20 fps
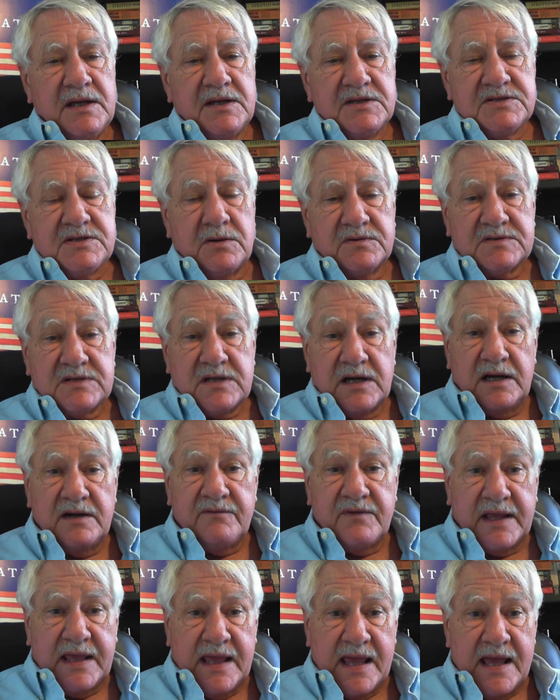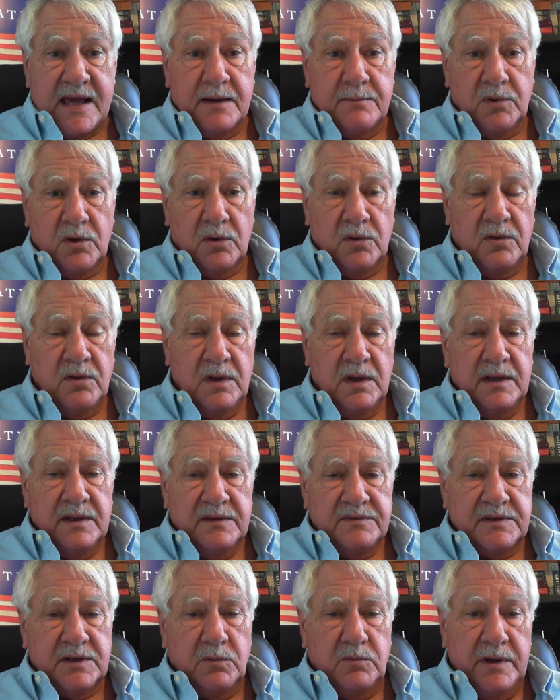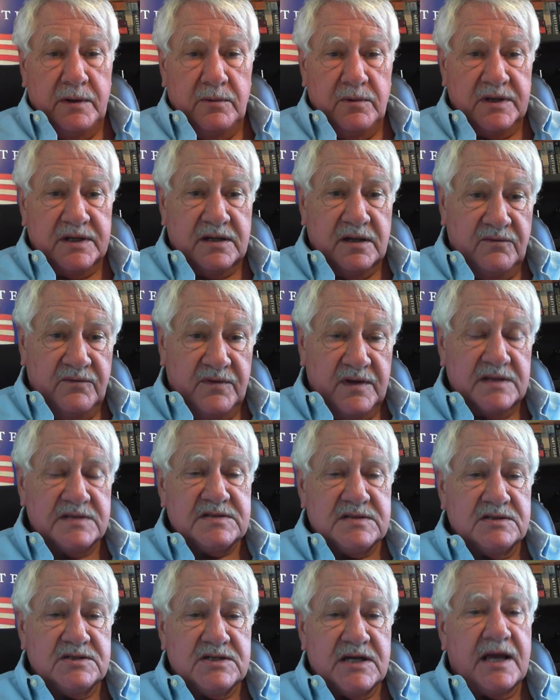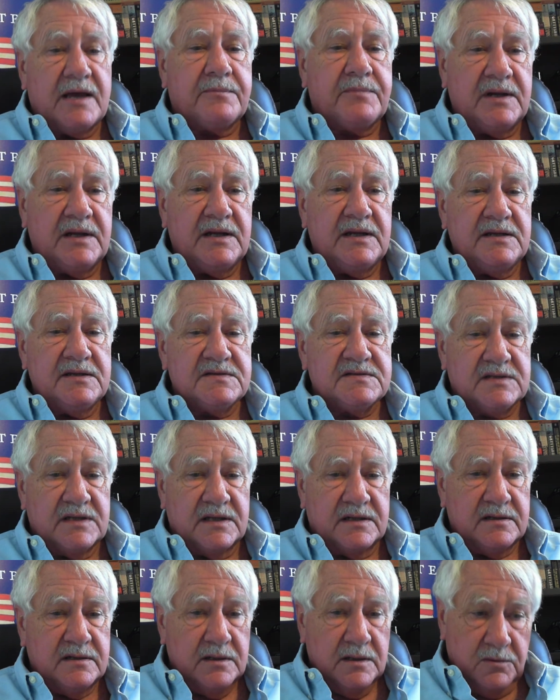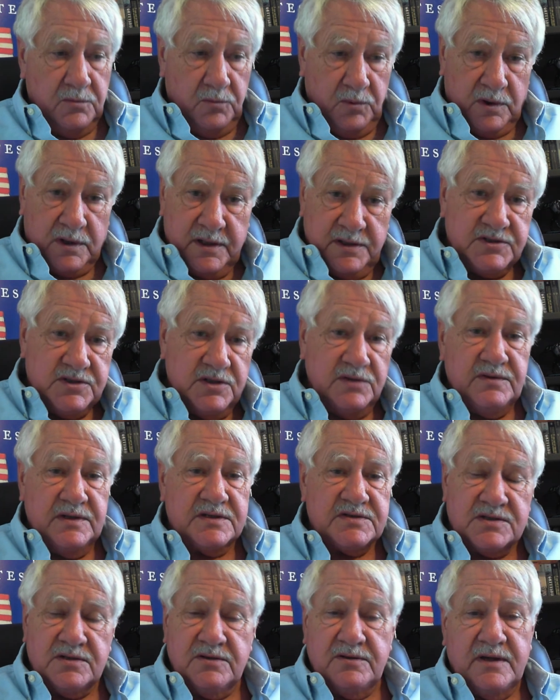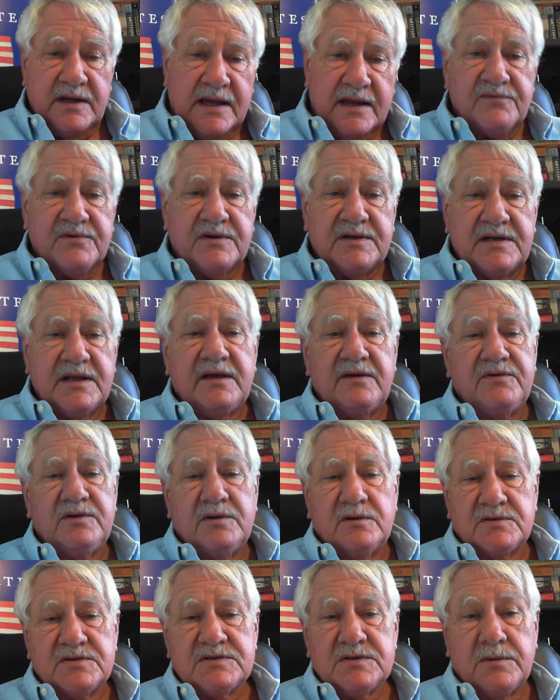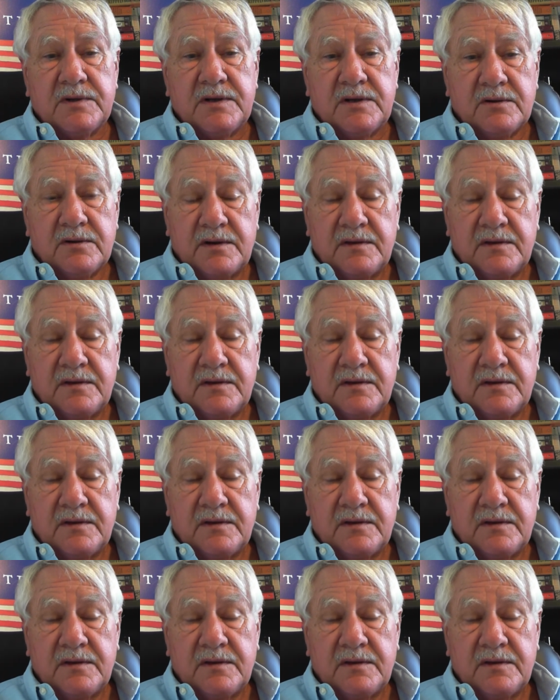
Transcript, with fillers: So it was kind of a gamble that we would convince the Japanese that we're going to do this to you every day if you don't surrender.